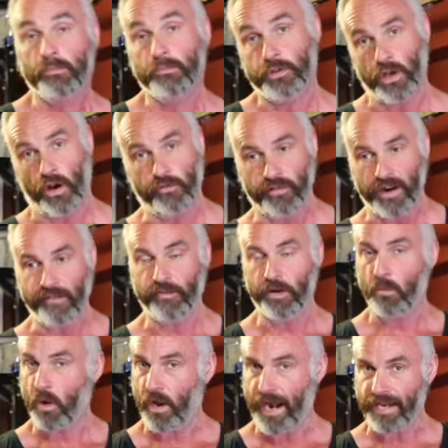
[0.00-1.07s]
So for every
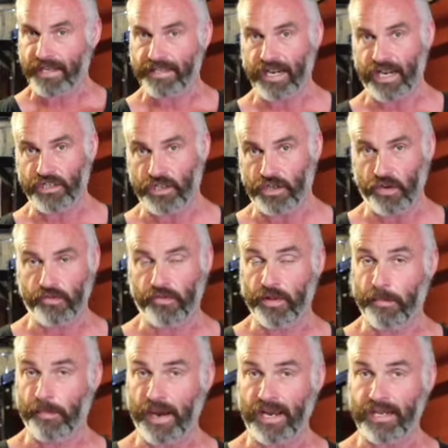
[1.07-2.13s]
one exercise you do for
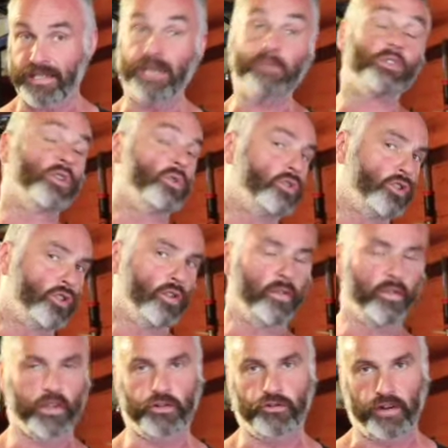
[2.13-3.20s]
the biceps, do two
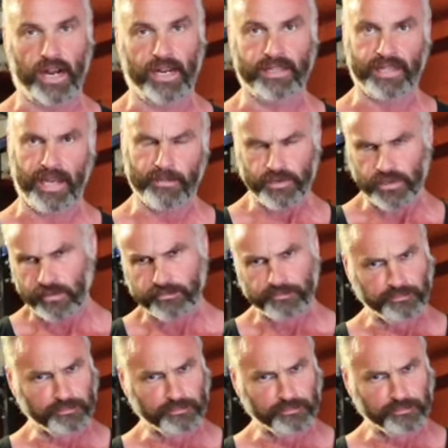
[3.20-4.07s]
for the triceps.